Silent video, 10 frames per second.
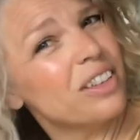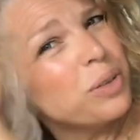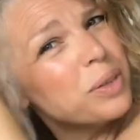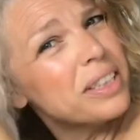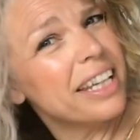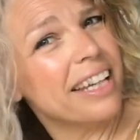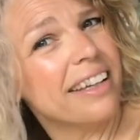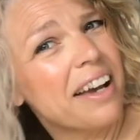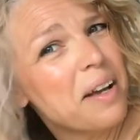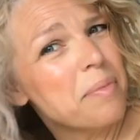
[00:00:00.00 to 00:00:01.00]
all
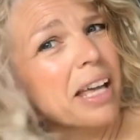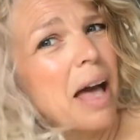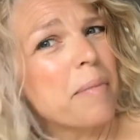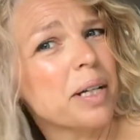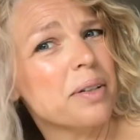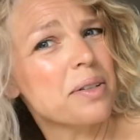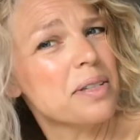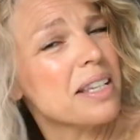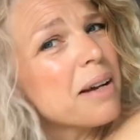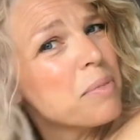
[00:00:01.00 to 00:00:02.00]
the um,
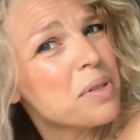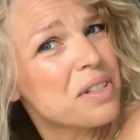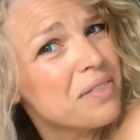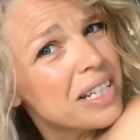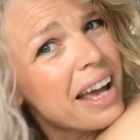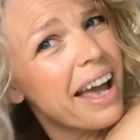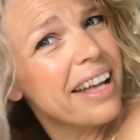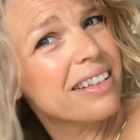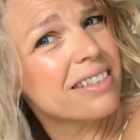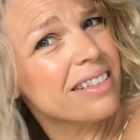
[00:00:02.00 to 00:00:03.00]
chemicals I must have
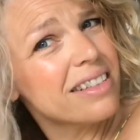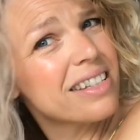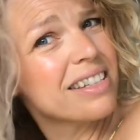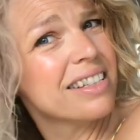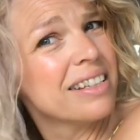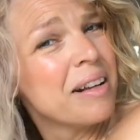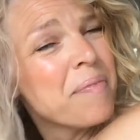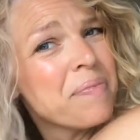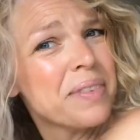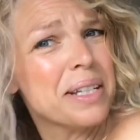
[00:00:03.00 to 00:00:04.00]
inhaled
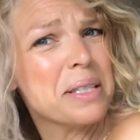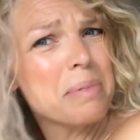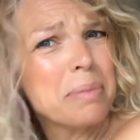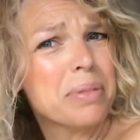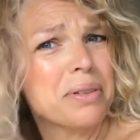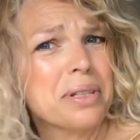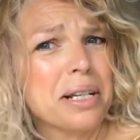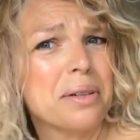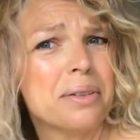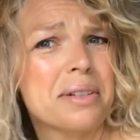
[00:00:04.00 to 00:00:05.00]
into my bloody
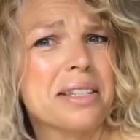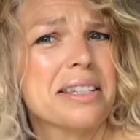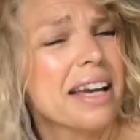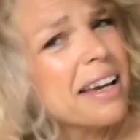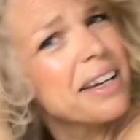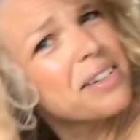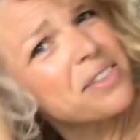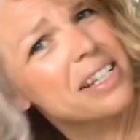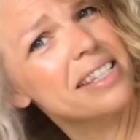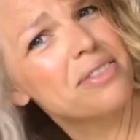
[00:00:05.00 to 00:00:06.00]
lungs as a
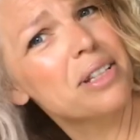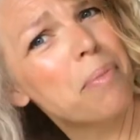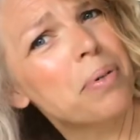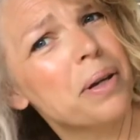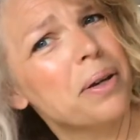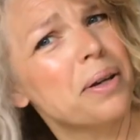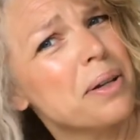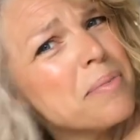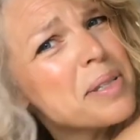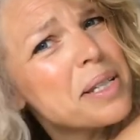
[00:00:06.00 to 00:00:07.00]
hairdresser, with that
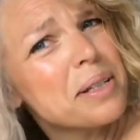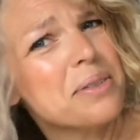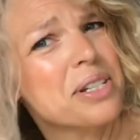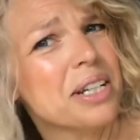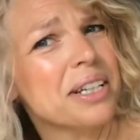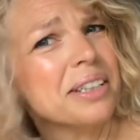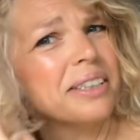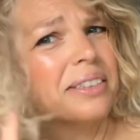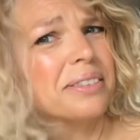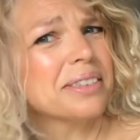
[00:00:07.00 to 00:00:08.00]
perm solution
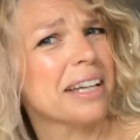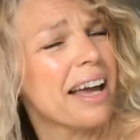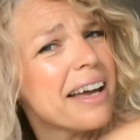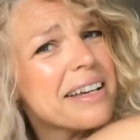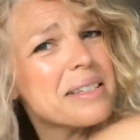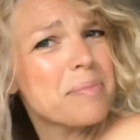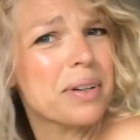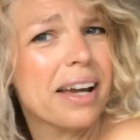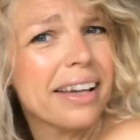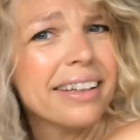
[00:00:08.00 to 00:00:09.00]
and all the
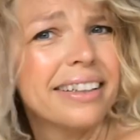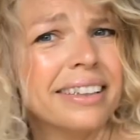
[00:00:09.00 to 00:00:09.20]
hairspray.